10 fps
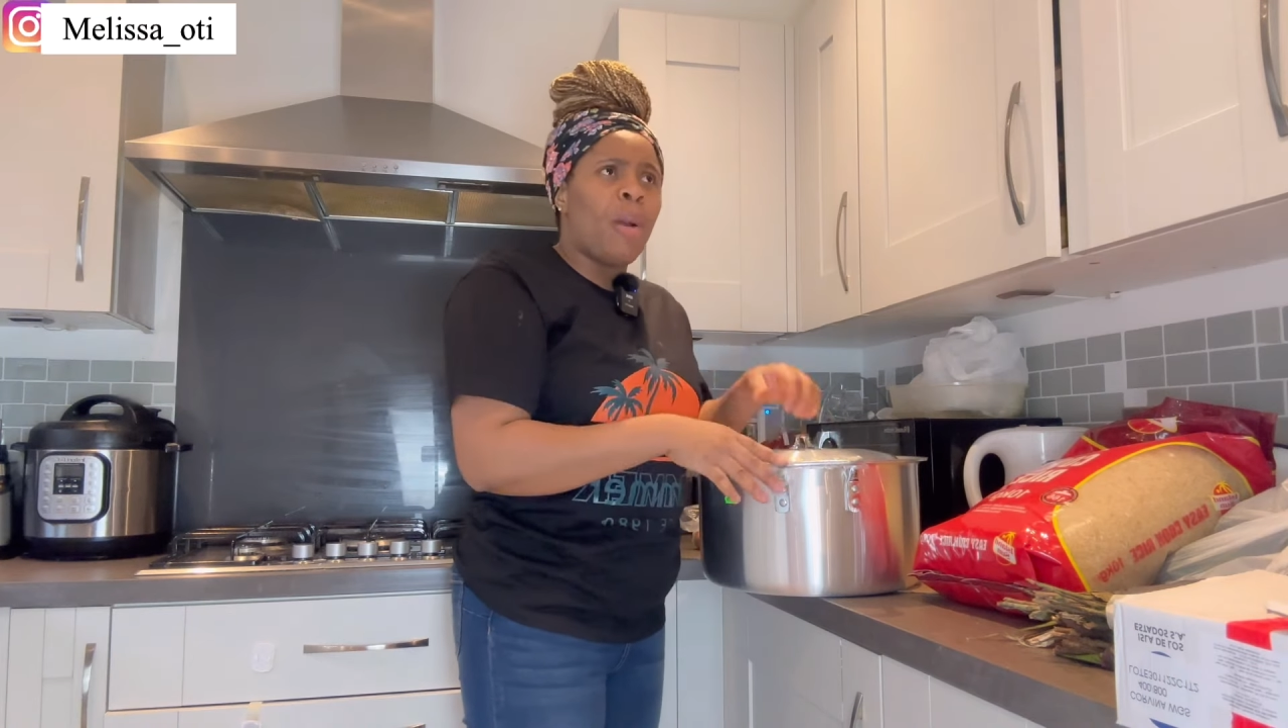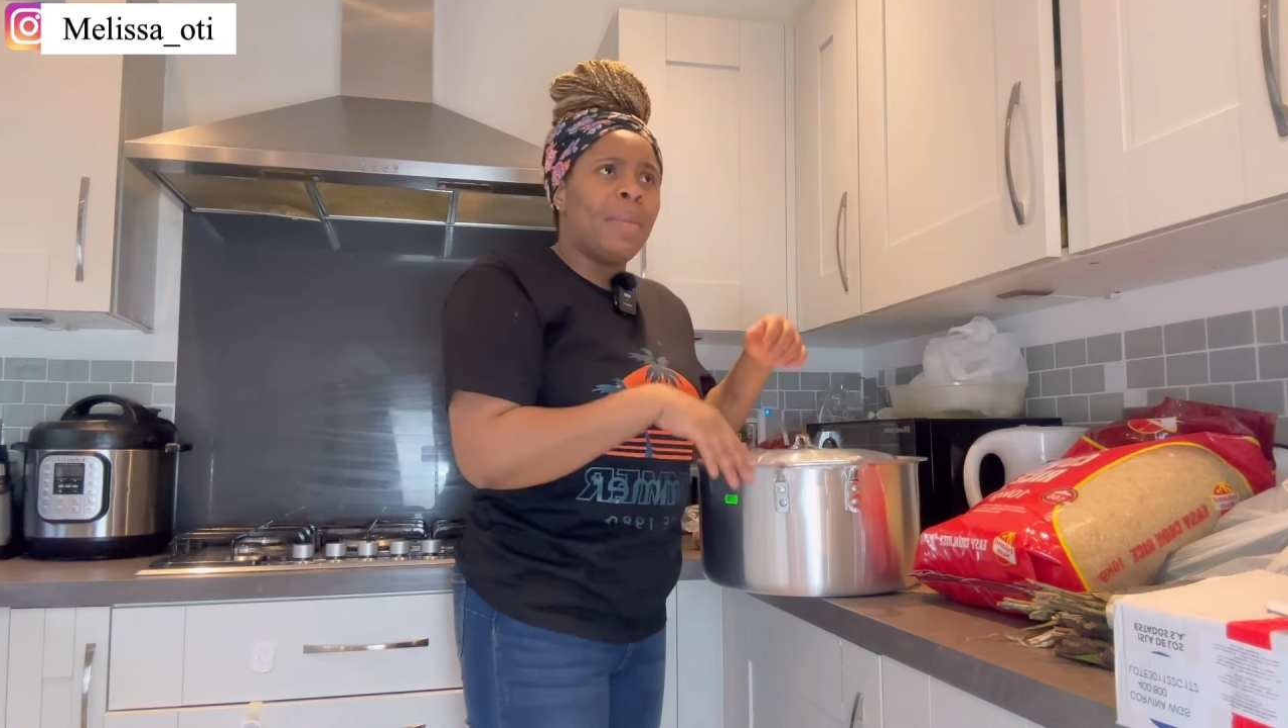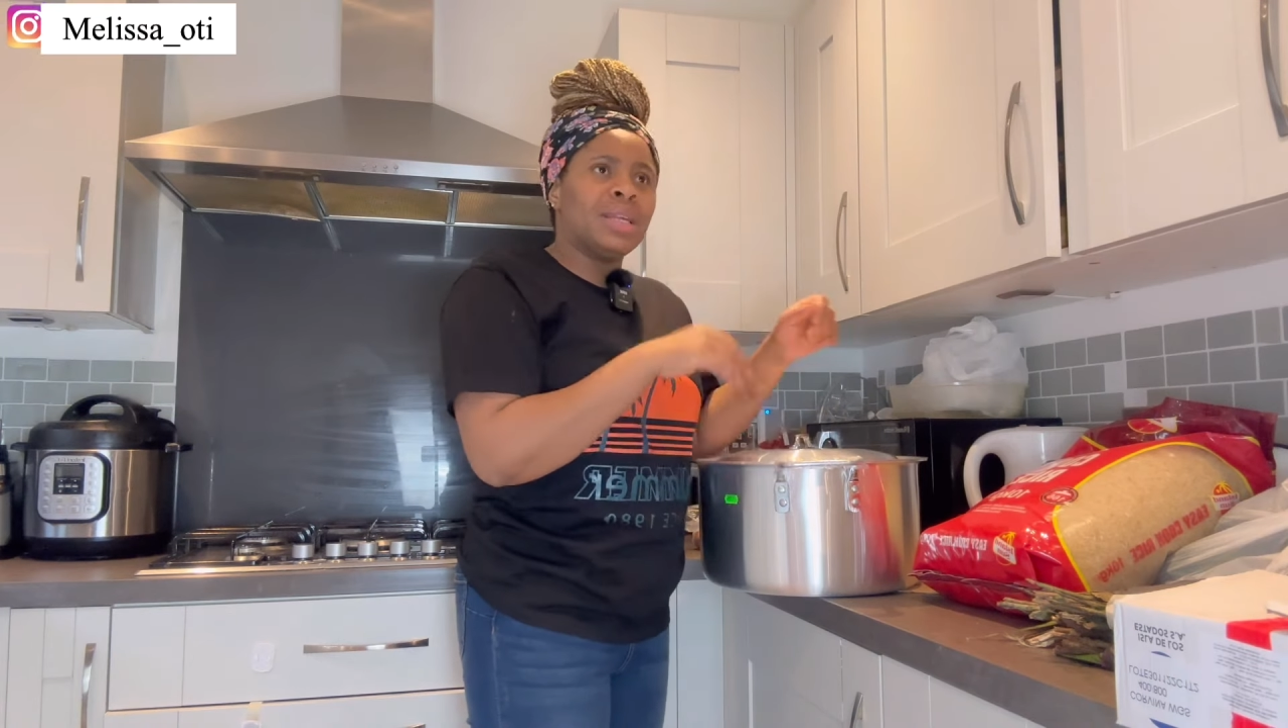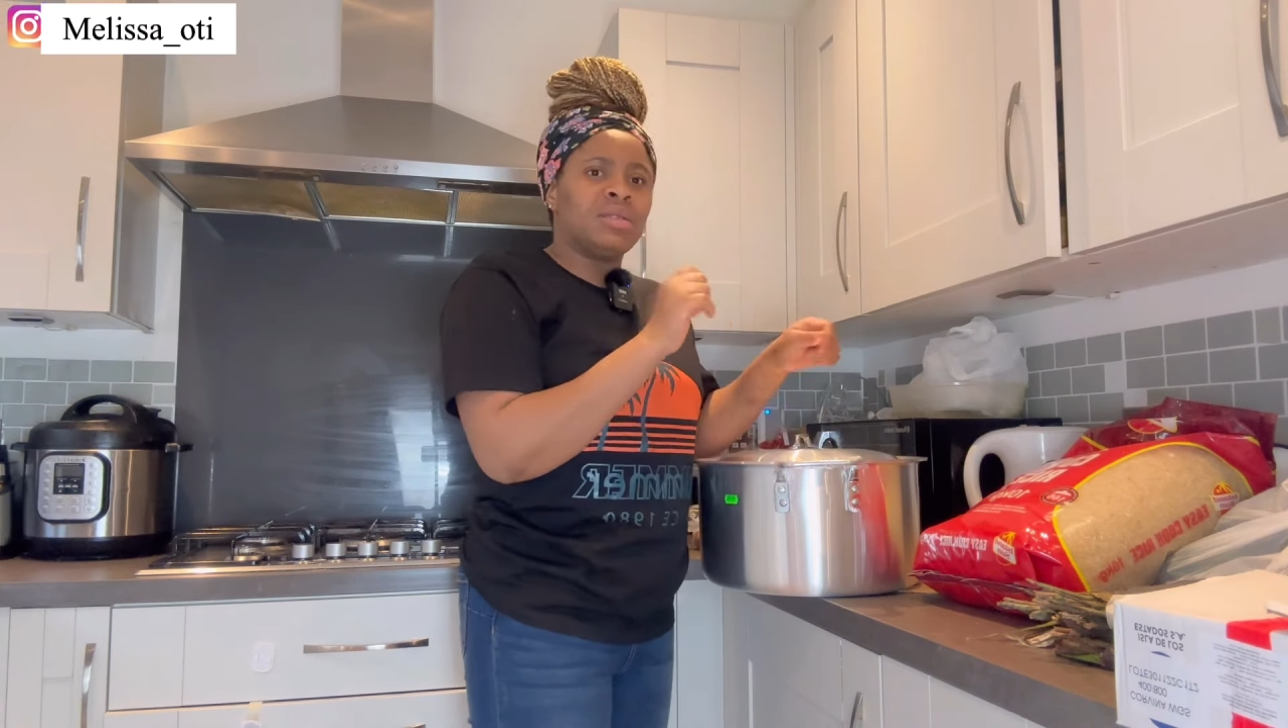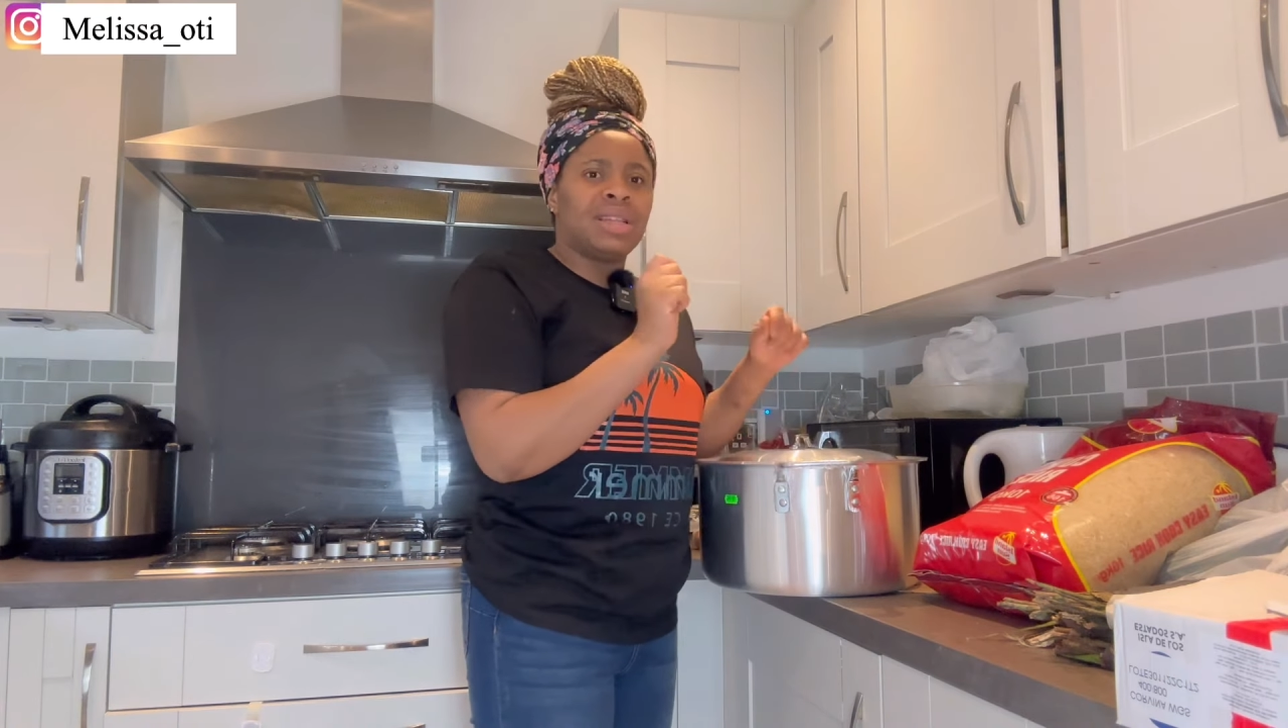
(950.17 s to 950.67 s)

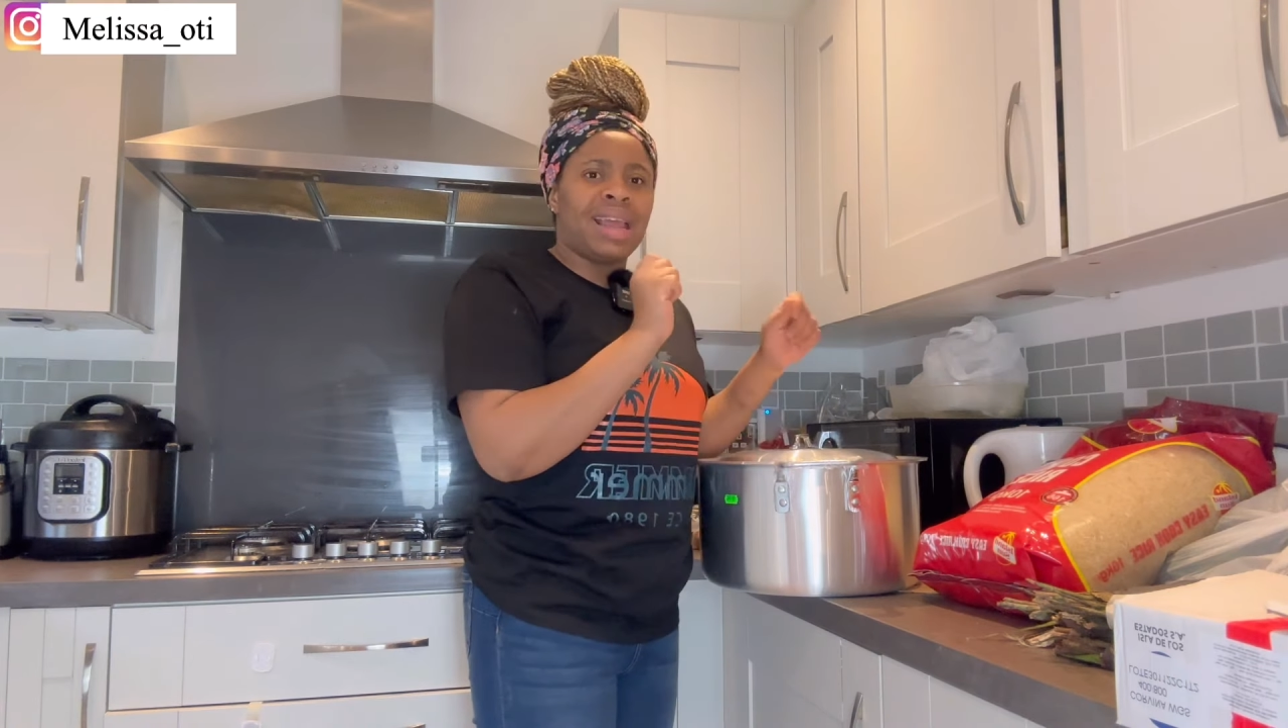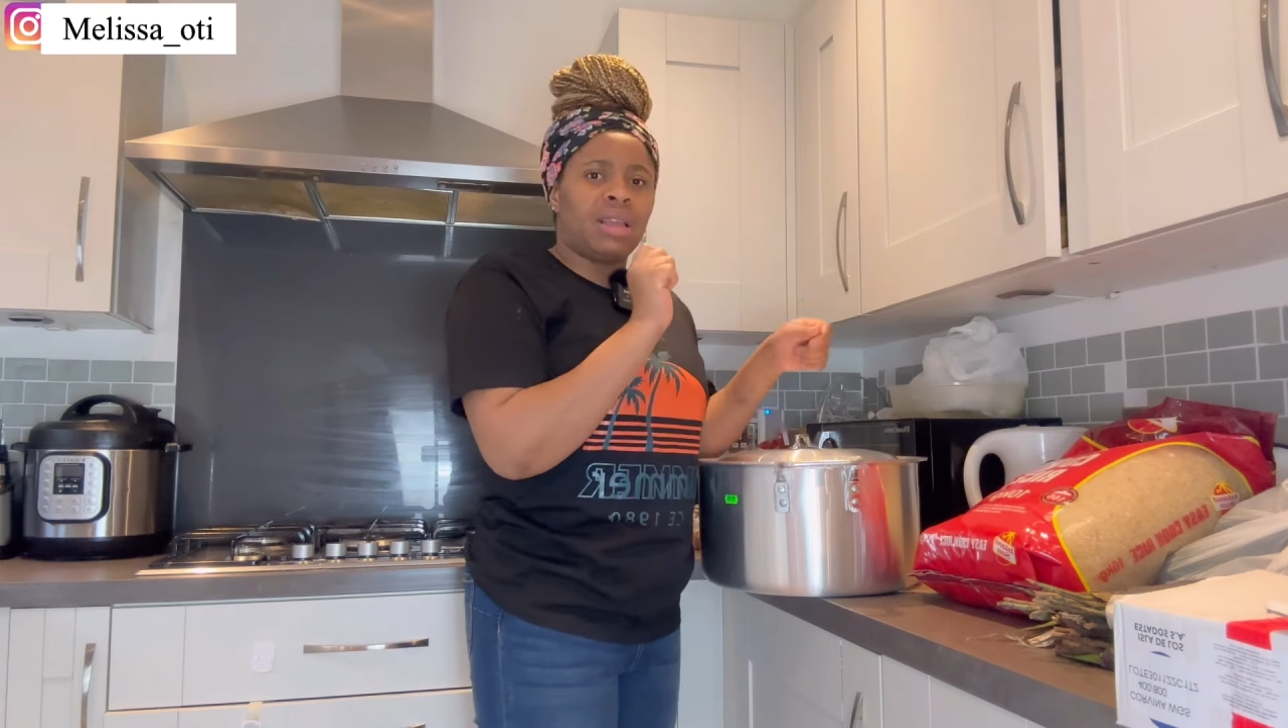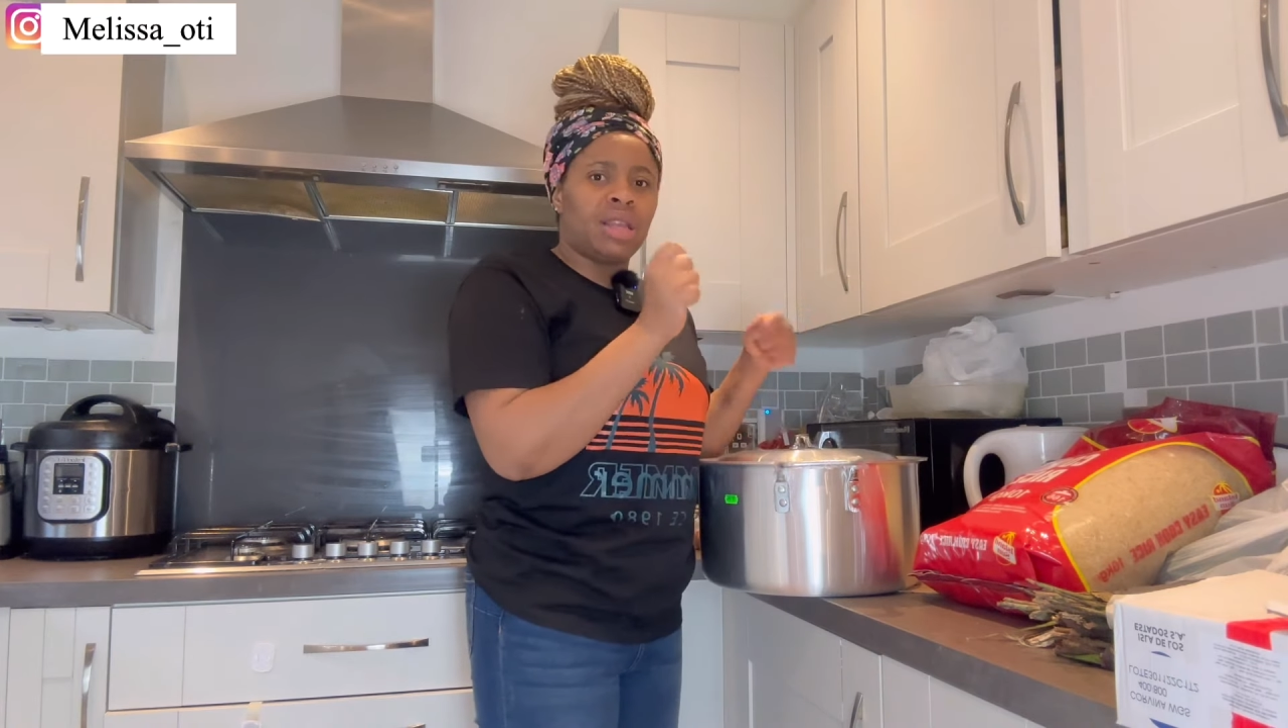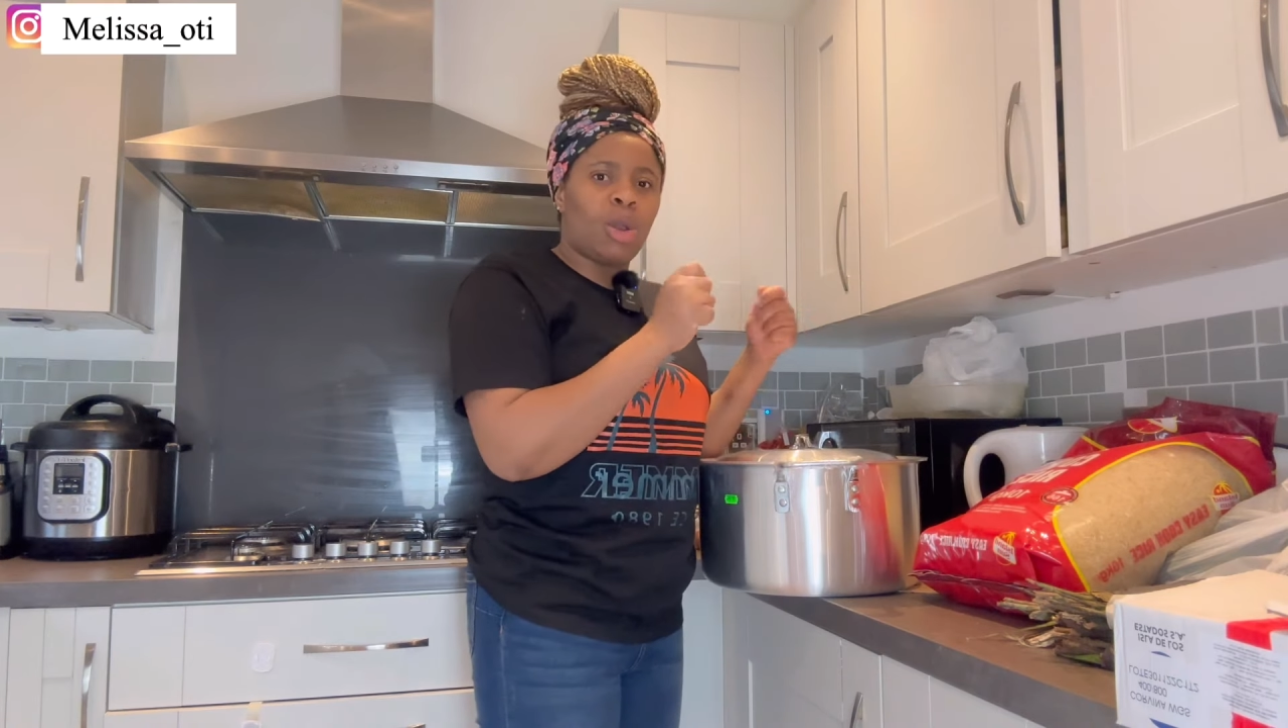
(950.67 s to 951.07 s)
compared to like